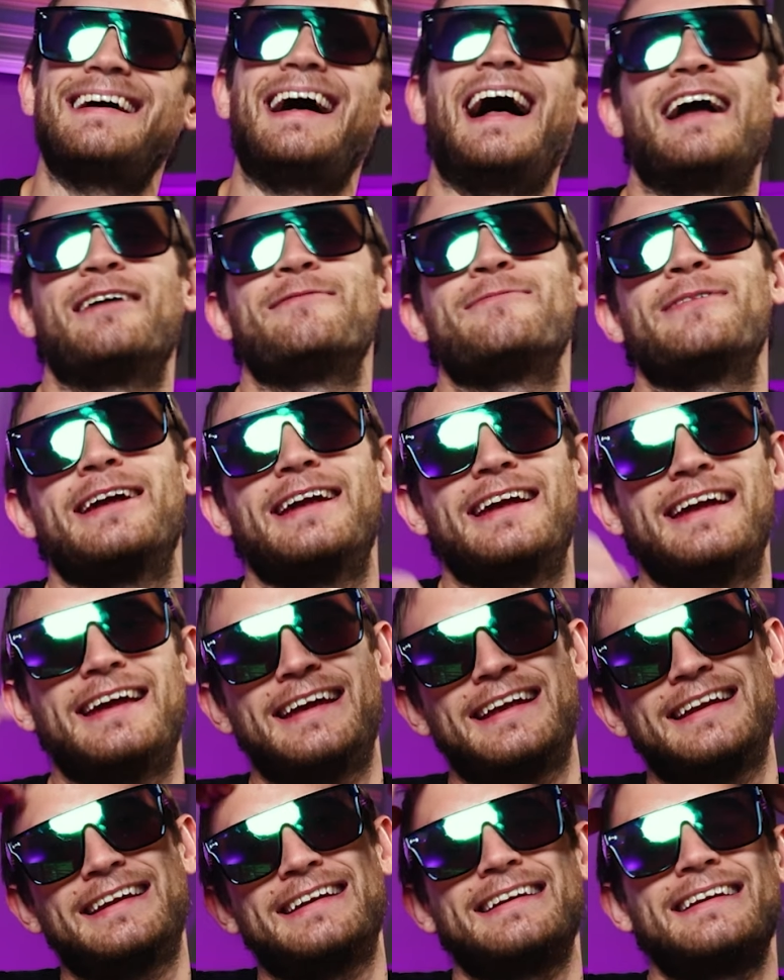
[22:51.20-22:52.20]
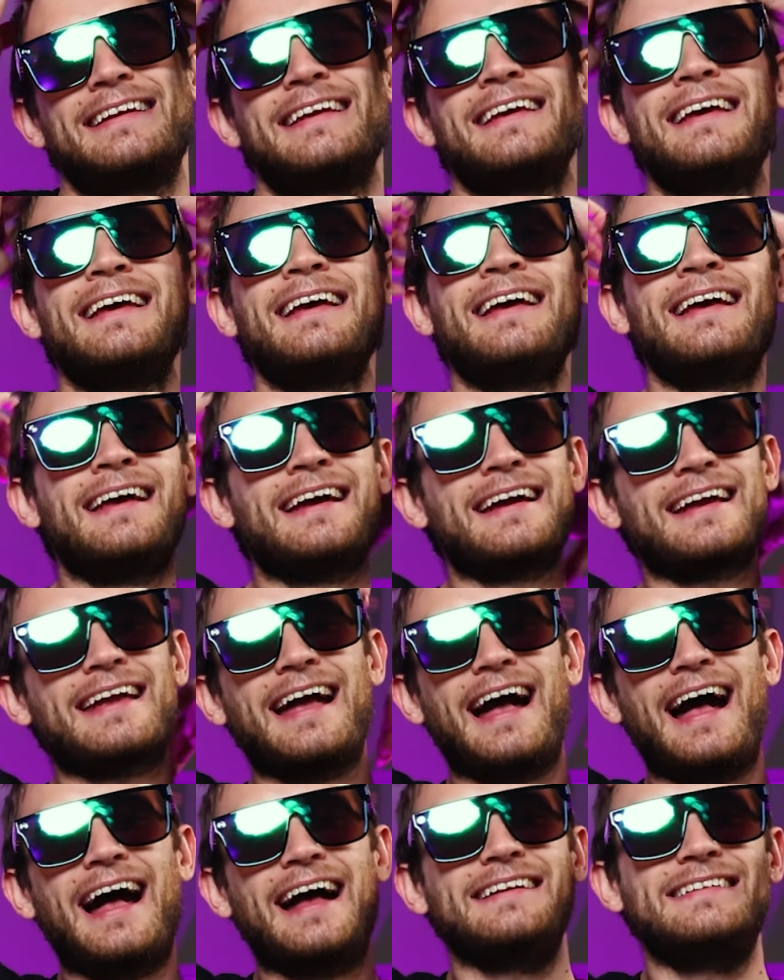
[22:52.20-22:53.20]
I mean,
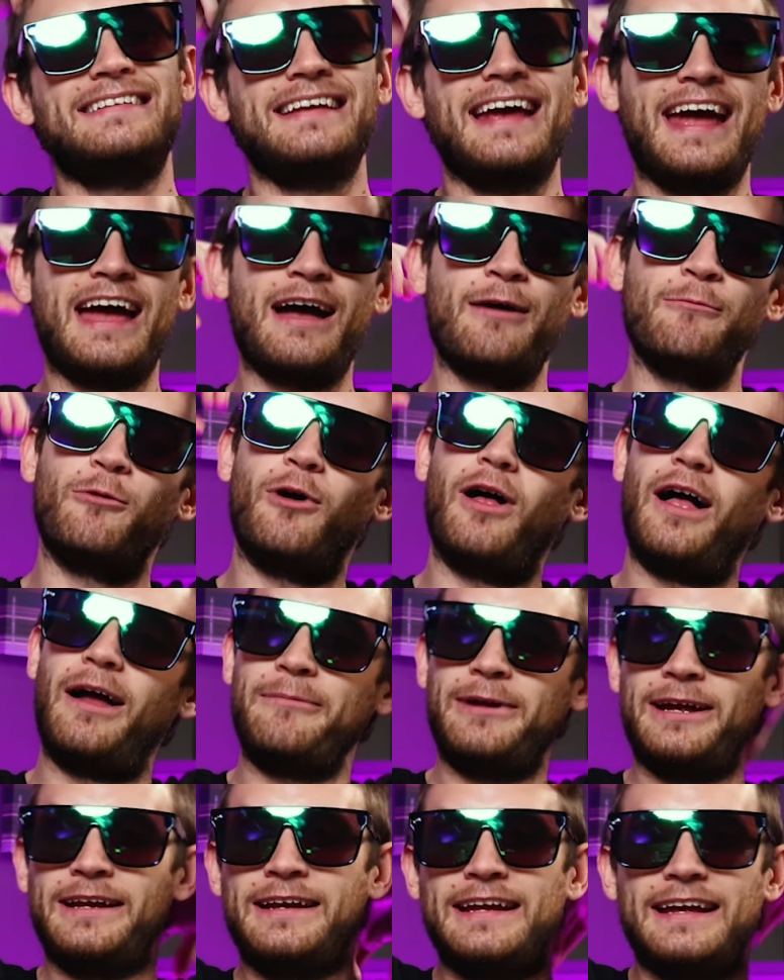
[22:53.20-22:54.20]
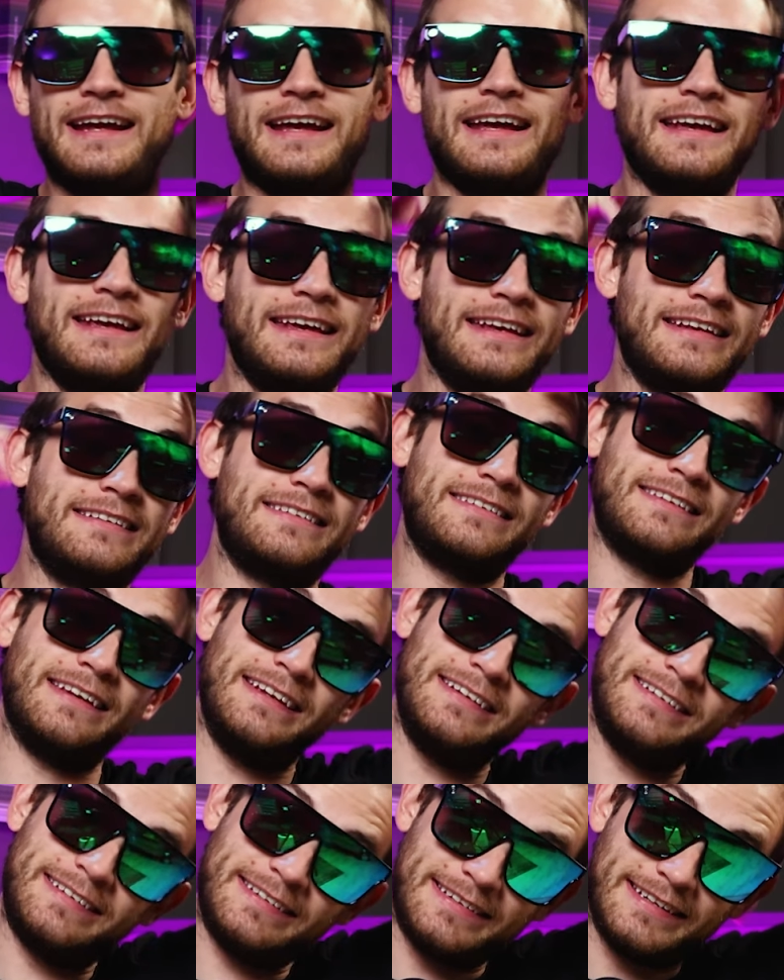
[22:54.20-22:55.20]
God damn. Well, I mean, he is,
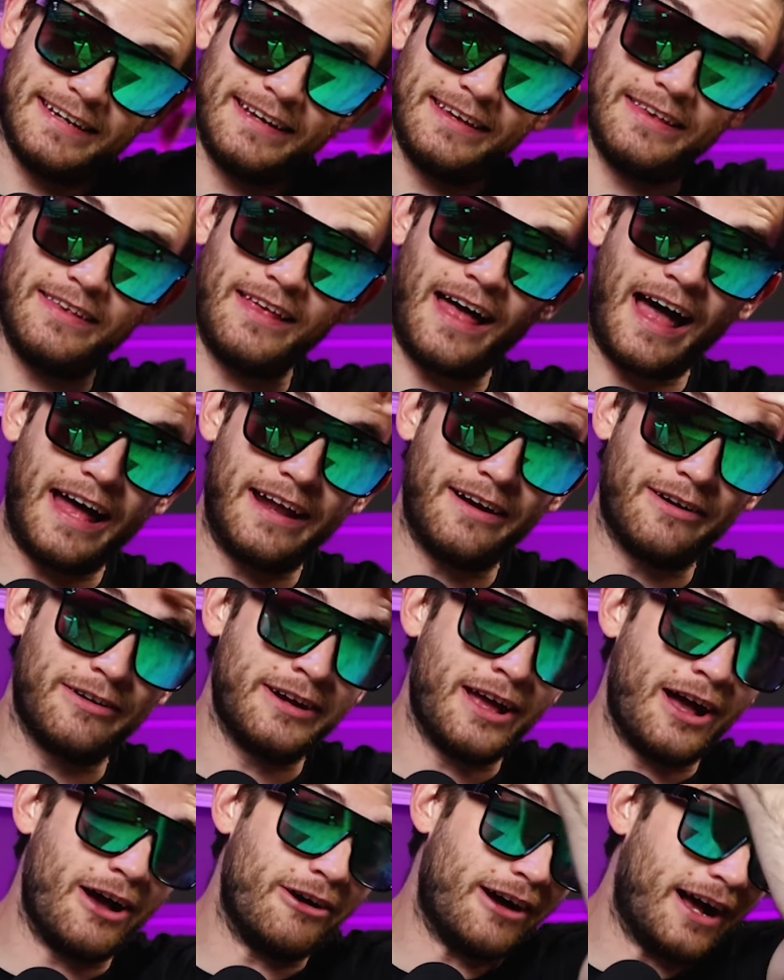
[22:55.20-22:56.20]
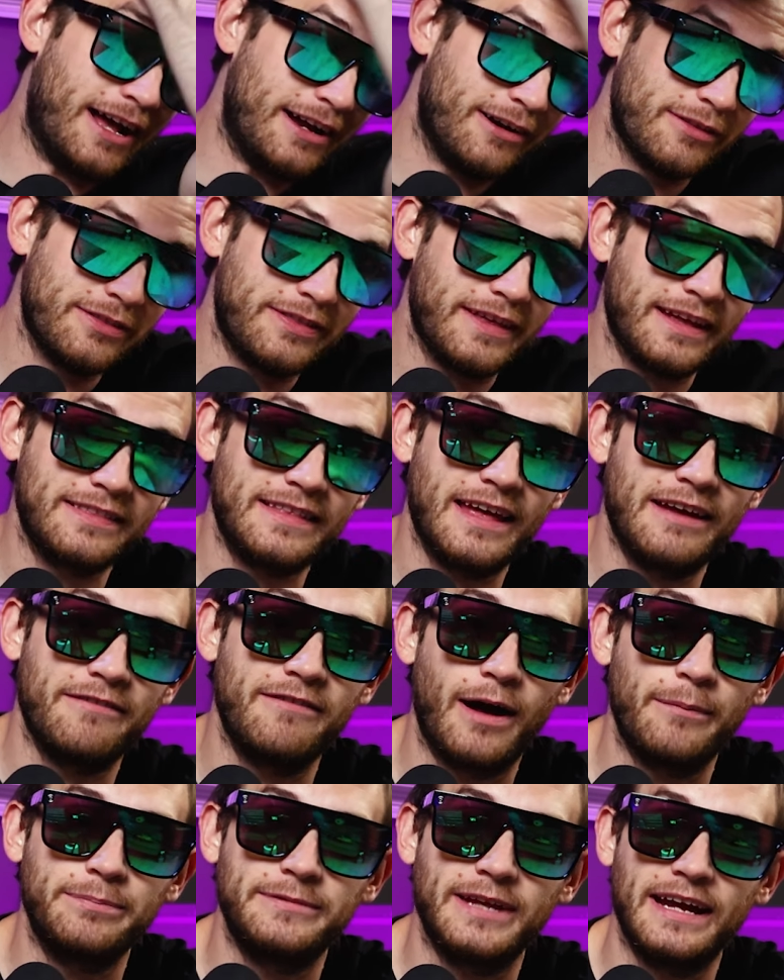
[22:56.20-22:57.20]
he's still, I don't know. I don't think they've
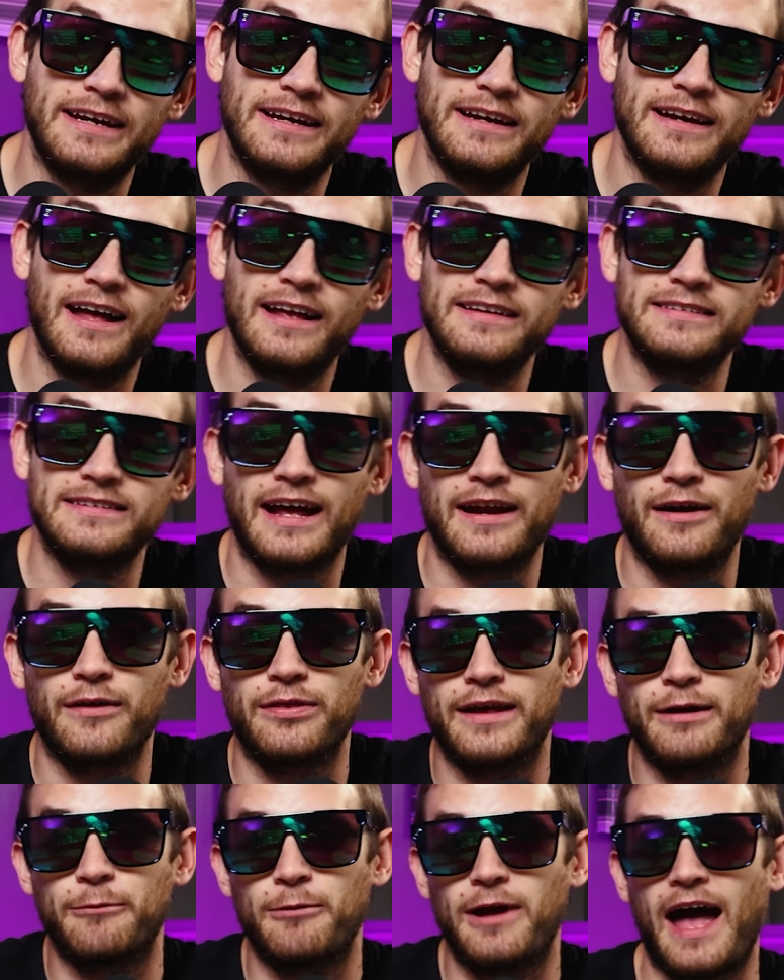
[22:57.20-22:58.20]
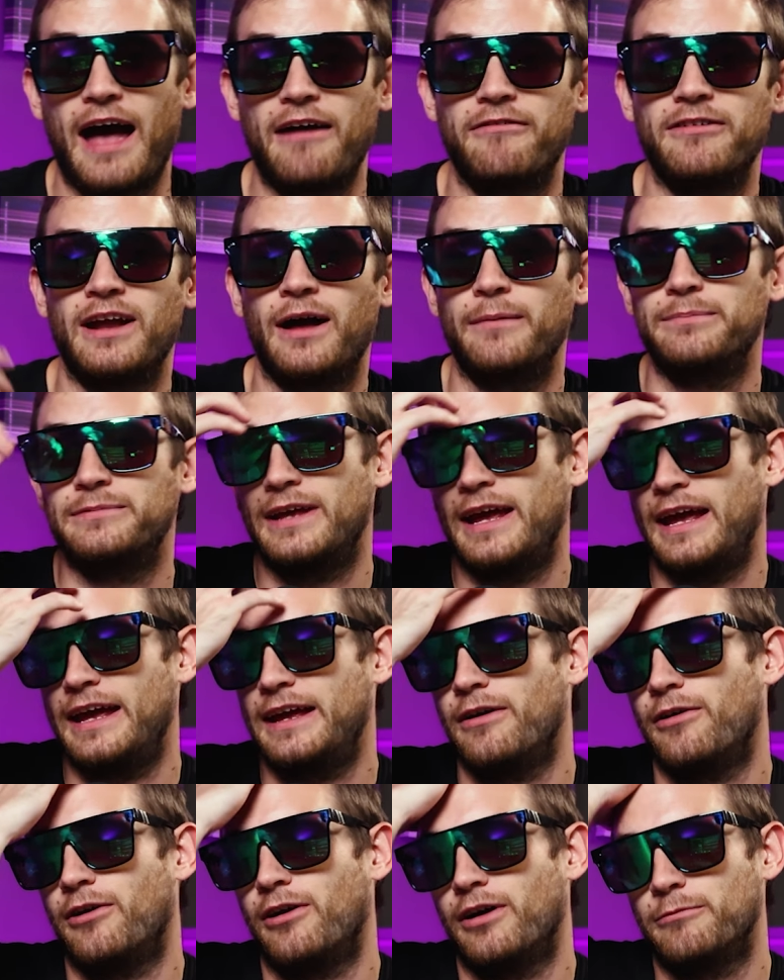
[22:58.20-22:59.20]
updated us. I don't think we have an
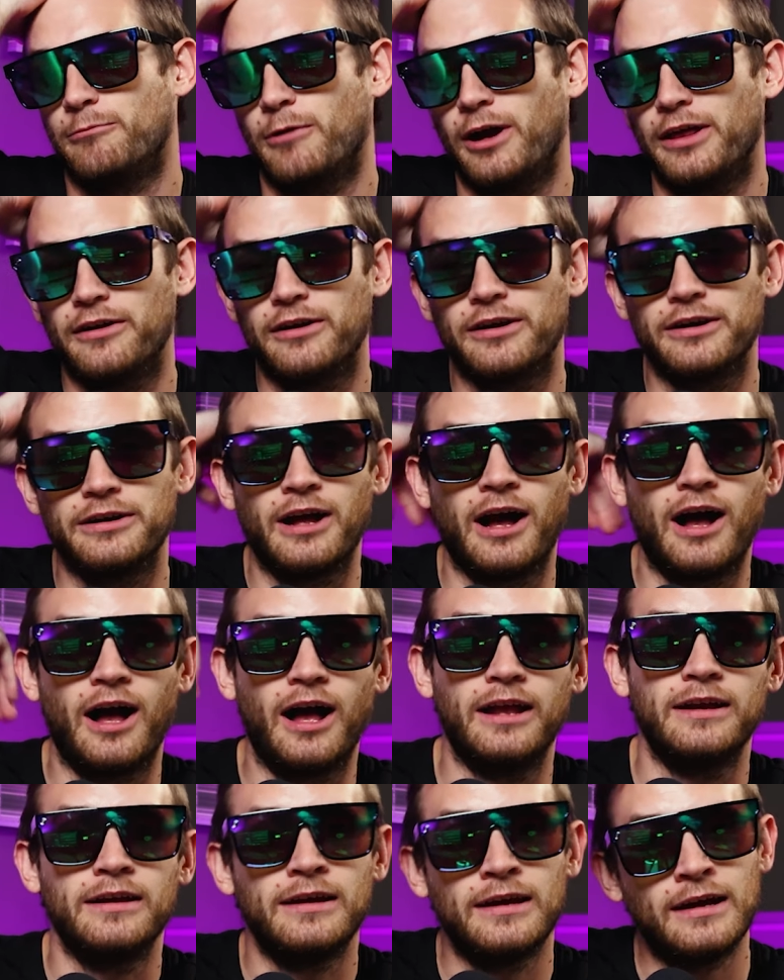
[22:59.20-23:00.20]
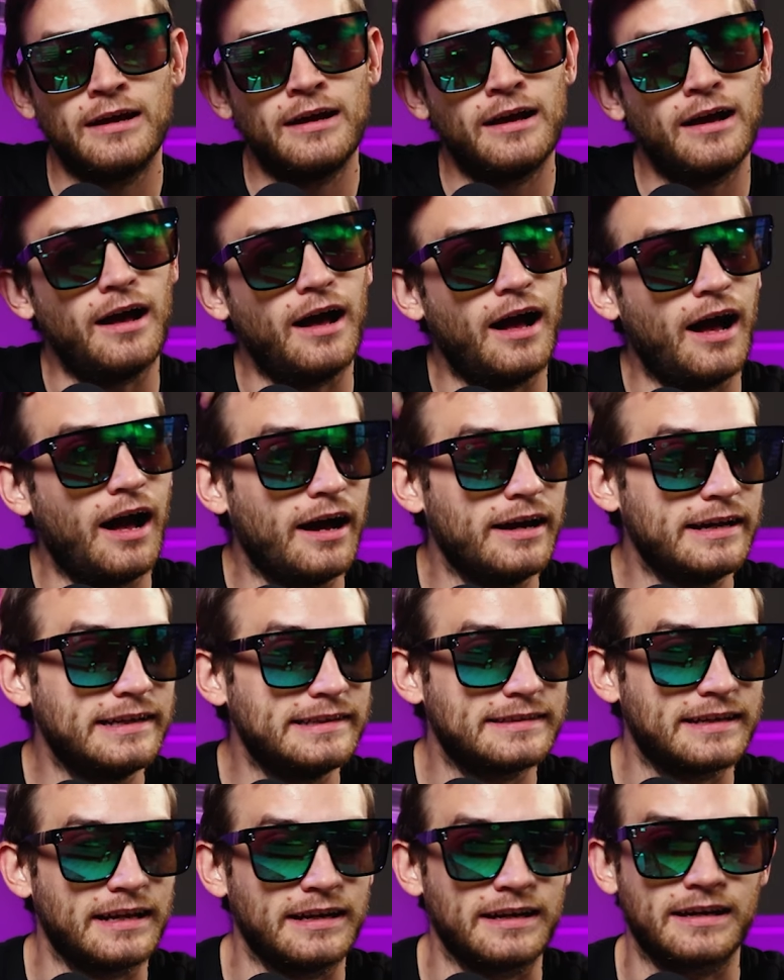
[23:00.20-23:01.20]
update on whether or not uh,
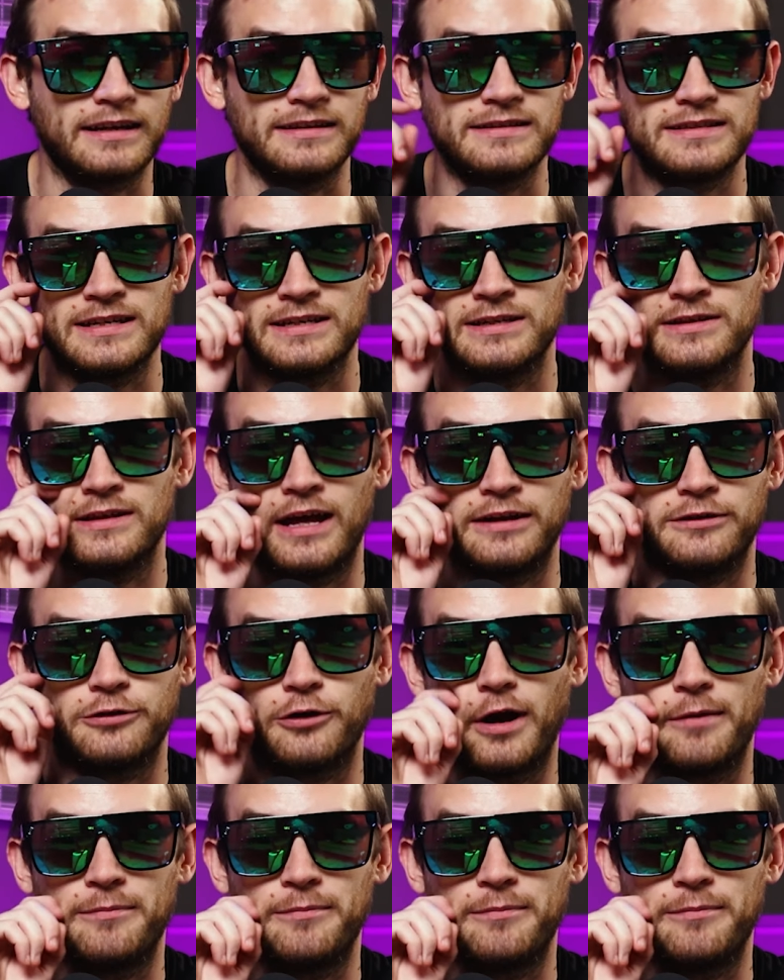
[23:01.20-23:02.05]
he's going to continue that tour.